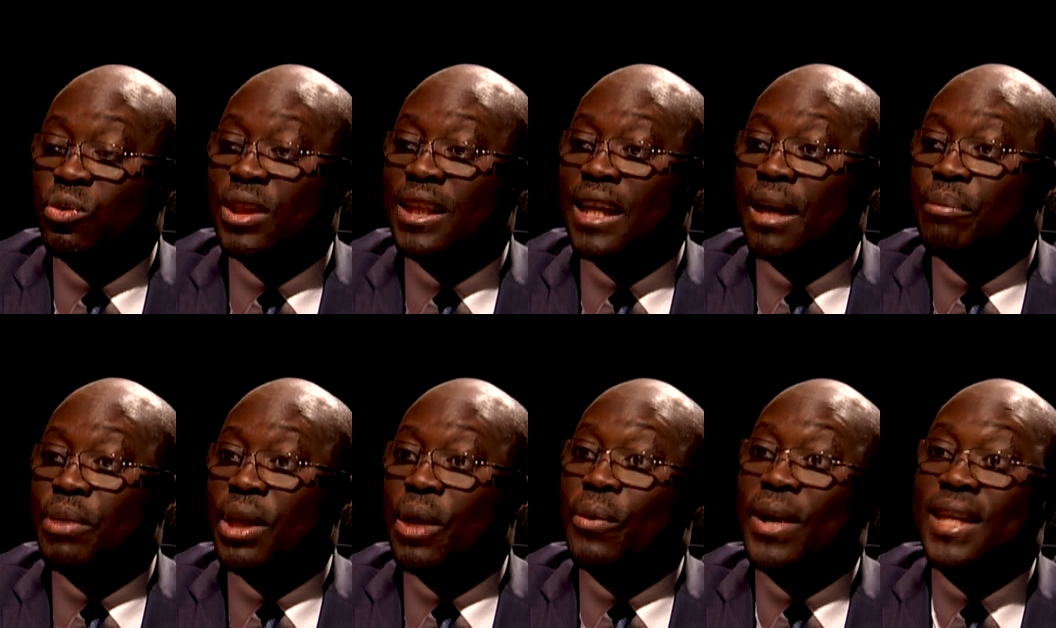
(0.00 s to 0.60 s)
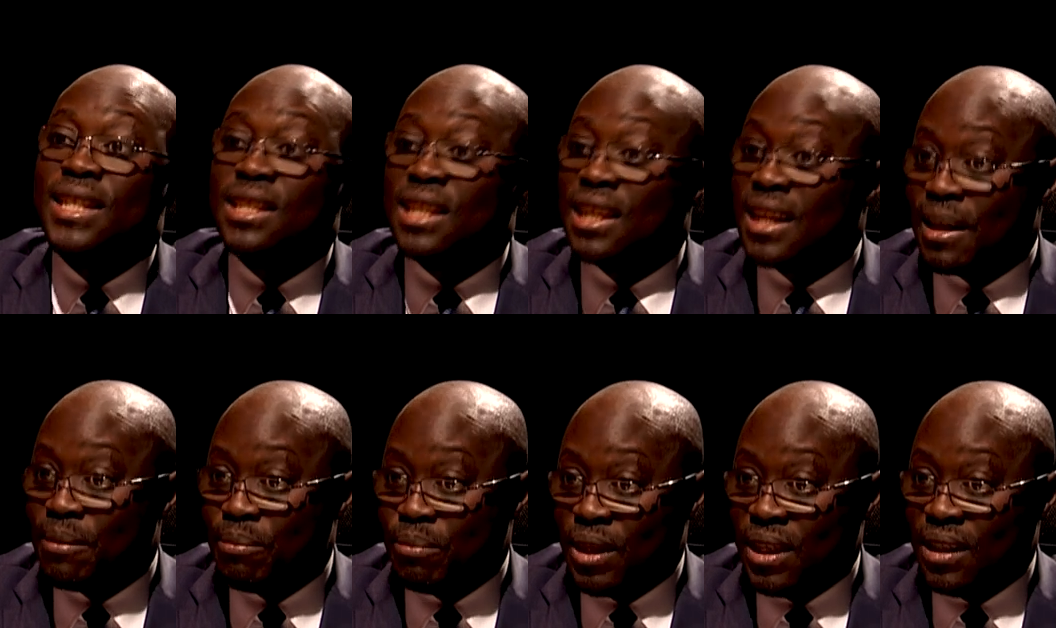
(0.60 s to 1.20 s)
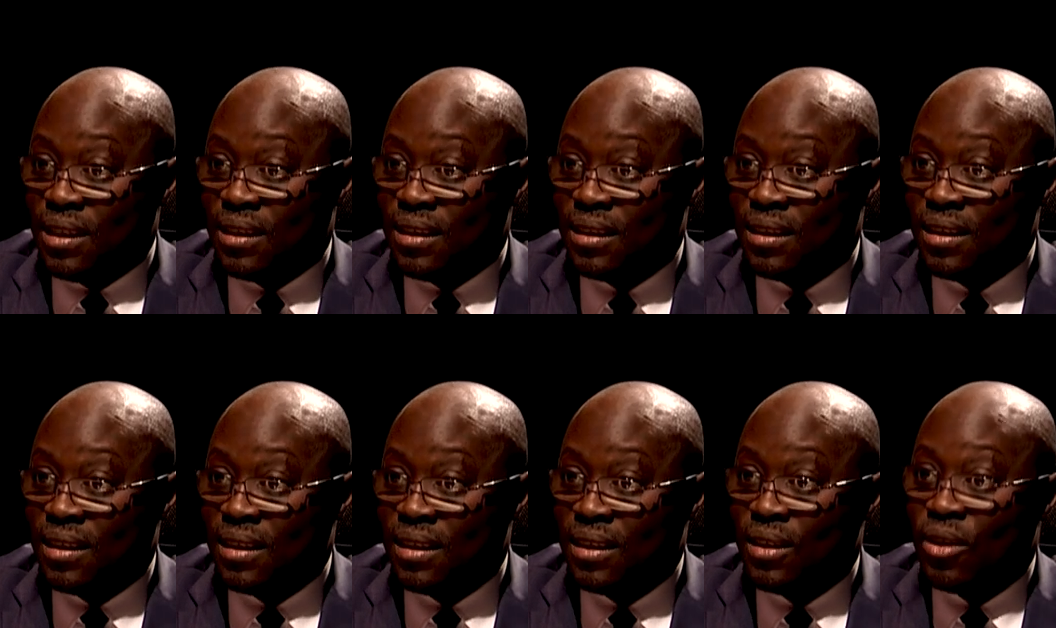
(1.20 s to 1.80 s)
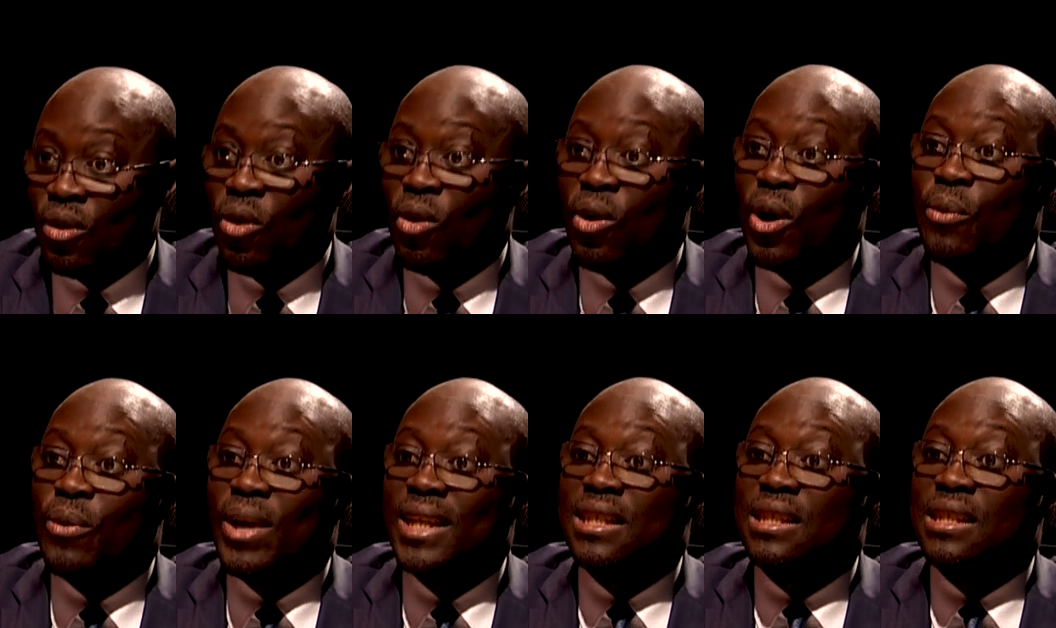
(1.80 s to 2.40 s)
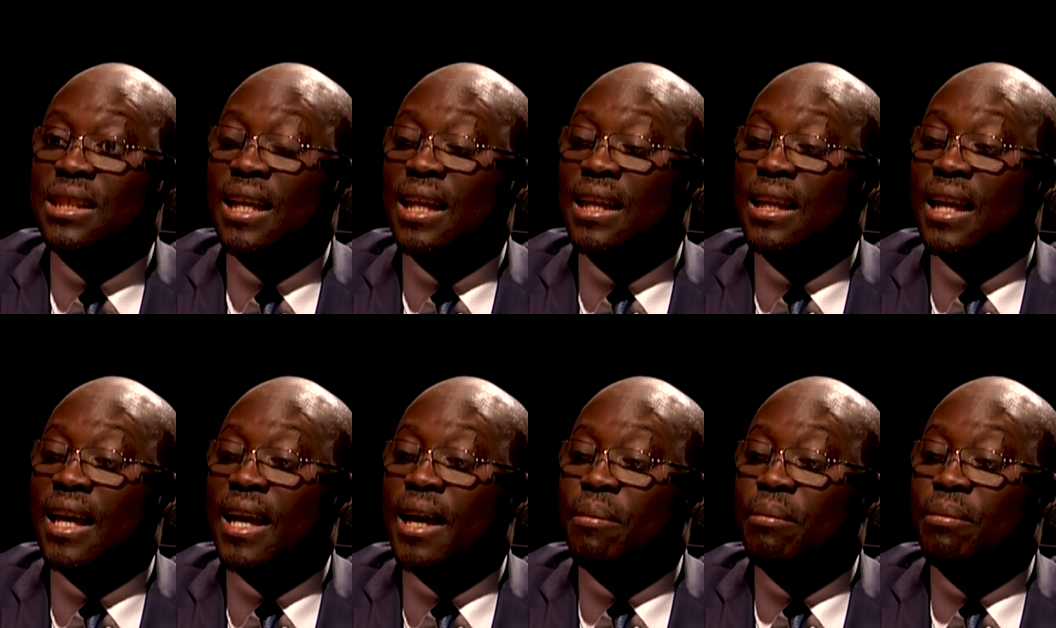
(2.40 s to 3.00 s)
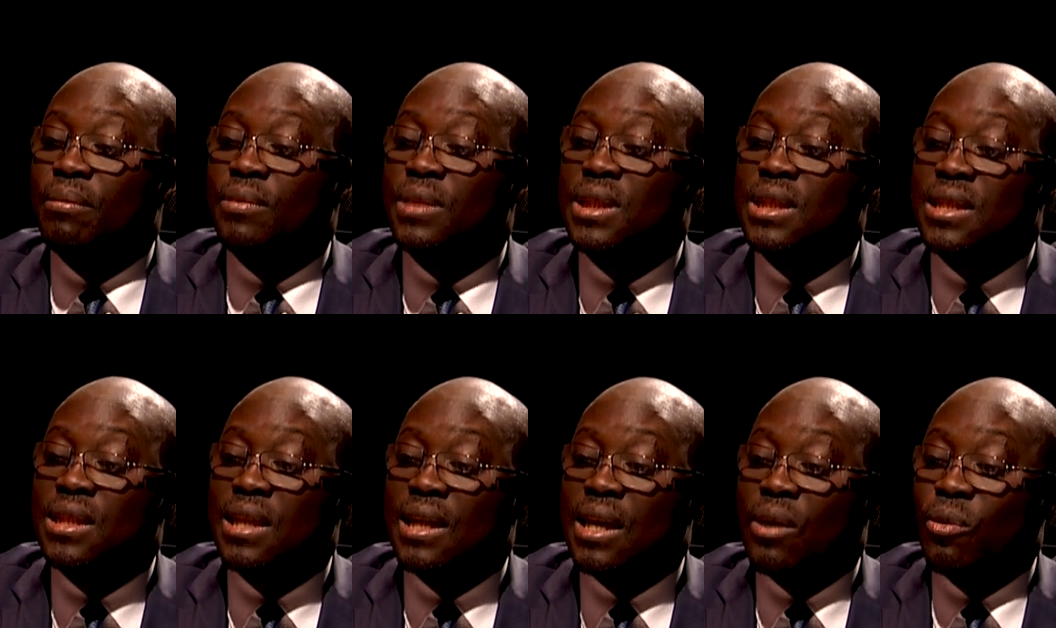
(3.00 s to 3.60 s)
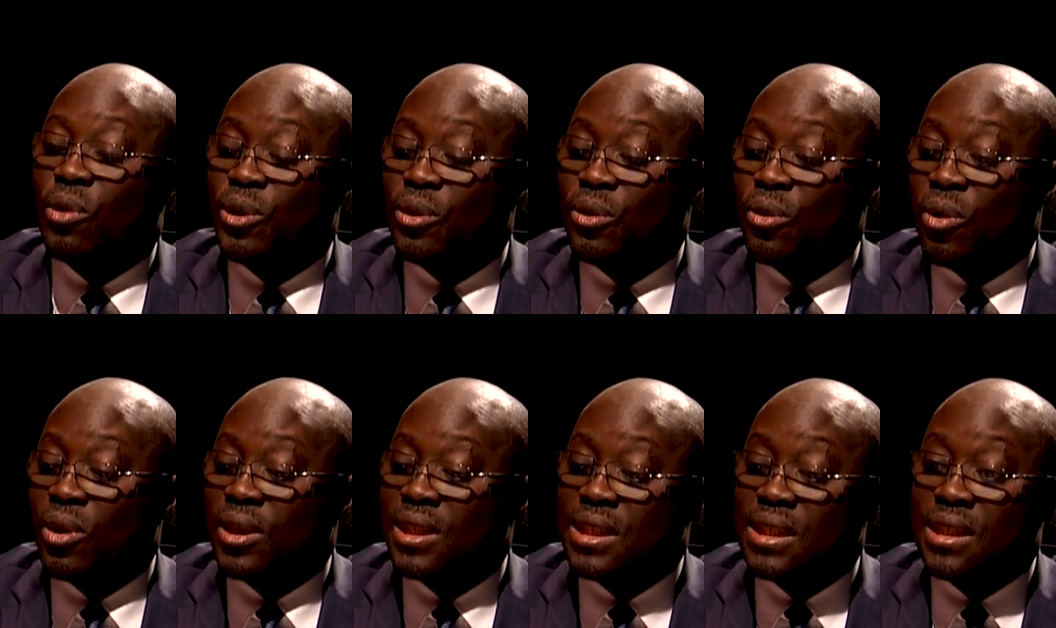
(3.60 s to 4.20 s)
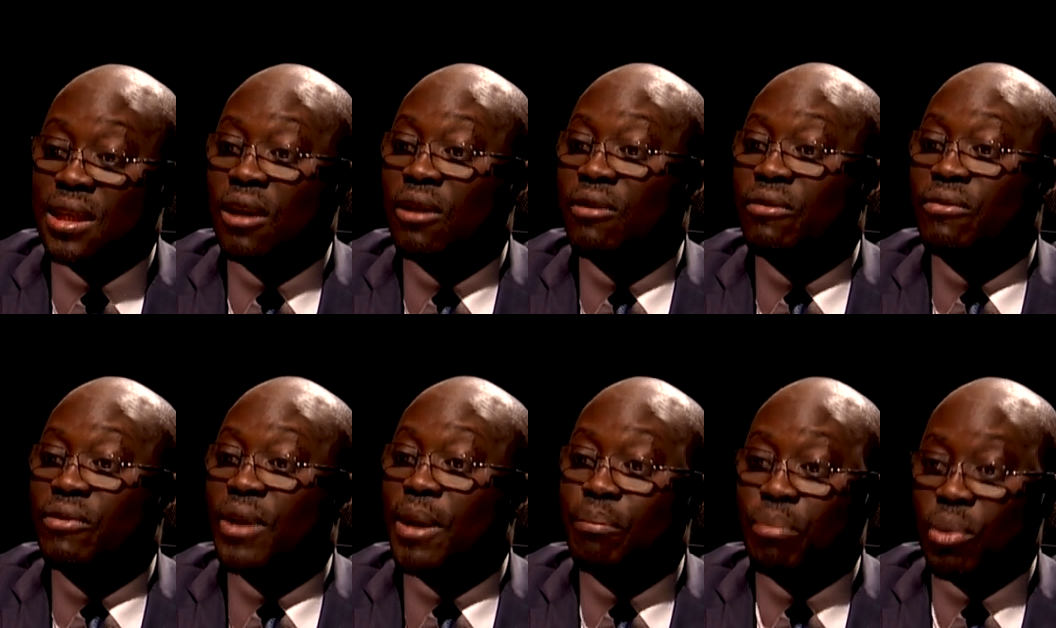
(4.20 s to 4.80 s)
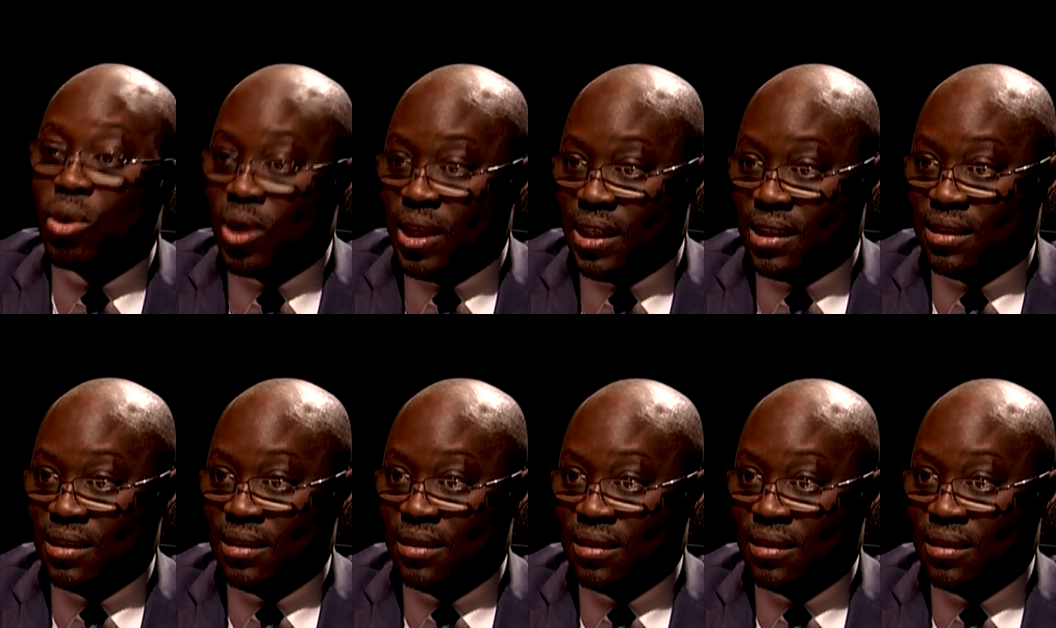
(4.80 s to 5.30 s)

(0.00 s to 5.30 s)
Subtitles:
either be a registered company or a registered, self-employed.